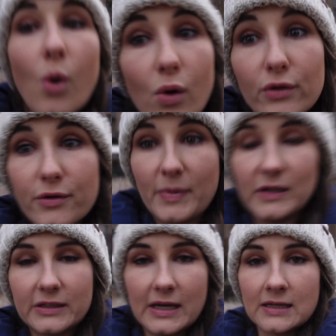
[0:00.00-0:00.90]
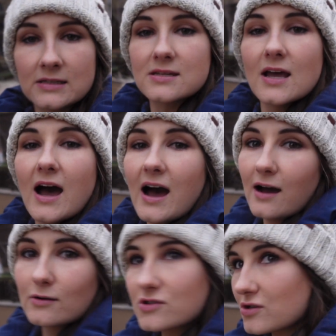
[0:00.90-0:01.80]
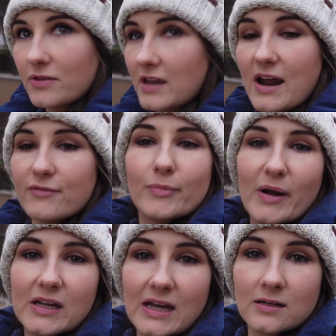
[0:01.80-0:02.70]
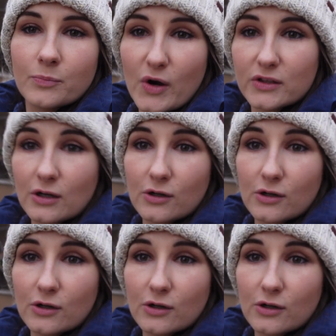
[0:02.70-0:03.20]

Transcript: all the buildings so that everybody can park their